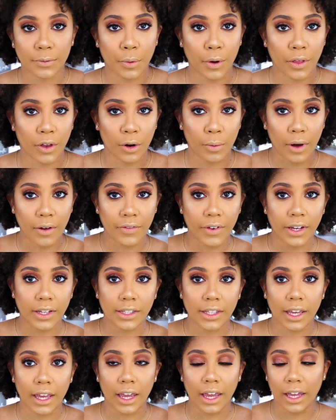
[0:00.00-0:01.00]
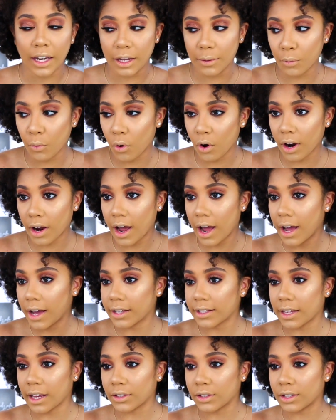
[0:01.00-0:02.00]
spray that on my face anymore,
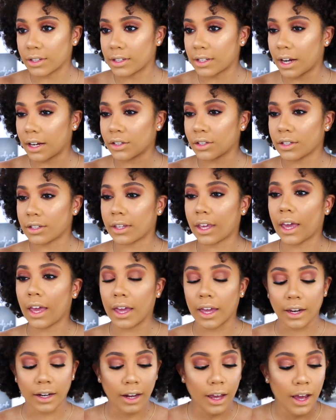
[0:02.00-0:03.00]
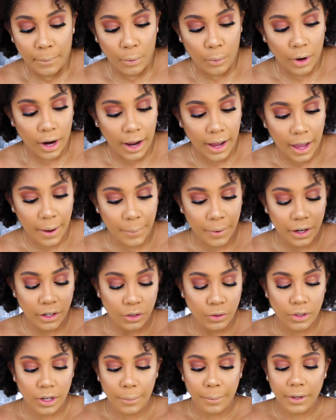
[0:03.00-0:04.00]
guys. I just can't. But what I am gonna
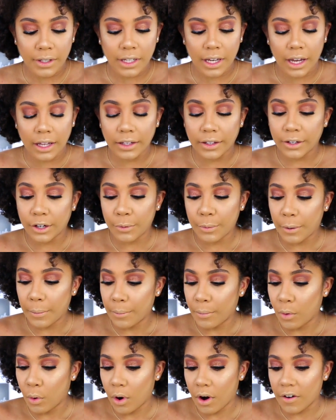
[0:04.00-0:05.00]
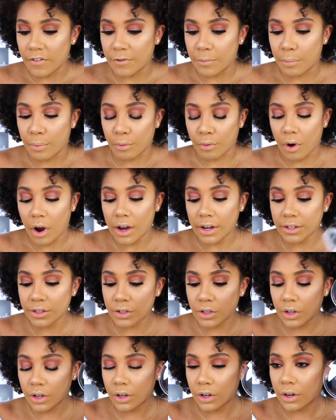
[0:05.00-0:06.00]
do is I'm gonna take a little bit more of
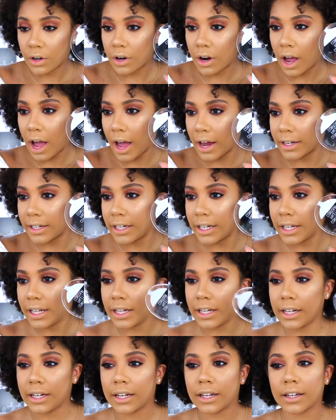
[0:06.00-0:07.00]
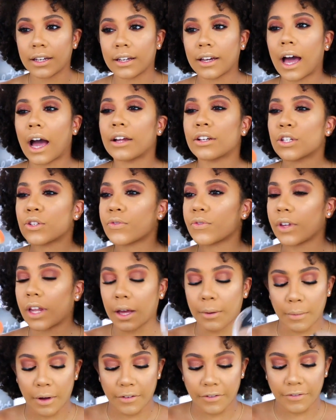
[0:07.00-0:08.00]
bronzer. I just feel
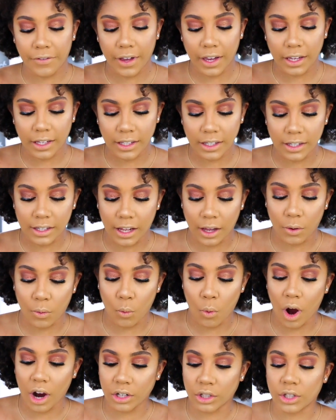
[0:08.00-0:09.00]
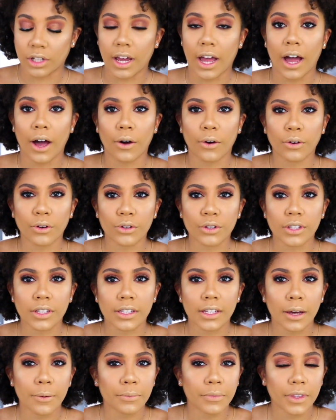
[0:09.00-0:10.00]
like my face is like washed out or
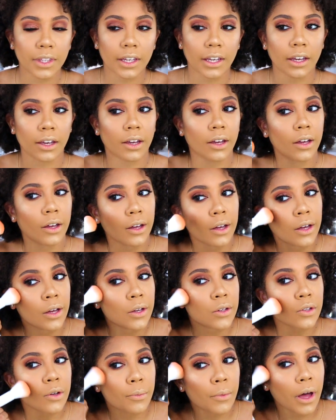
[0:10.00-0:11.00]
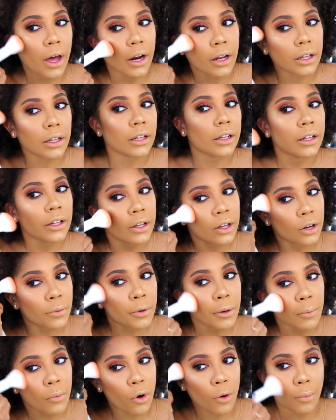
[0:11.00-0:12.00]
something. So I'm gonna add a little
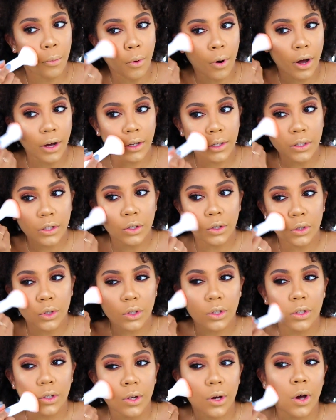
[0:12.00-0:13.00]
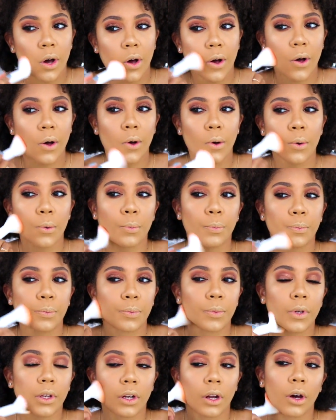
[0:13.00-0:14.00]
bit more bronzer just to
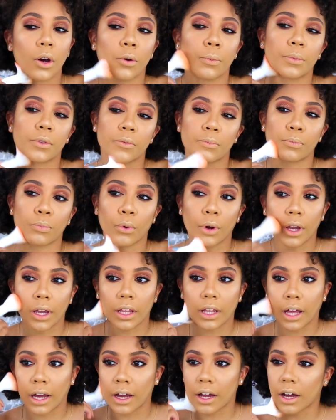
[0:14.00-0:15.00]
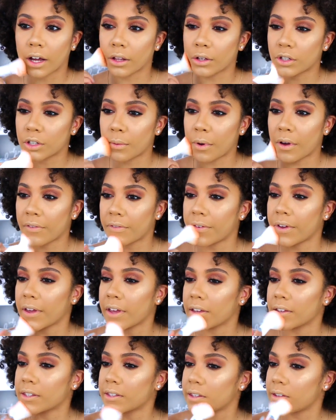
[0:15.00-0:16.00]
hopes of bringing like color to my
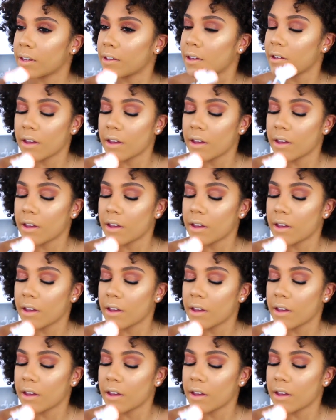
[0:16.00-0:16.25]
face.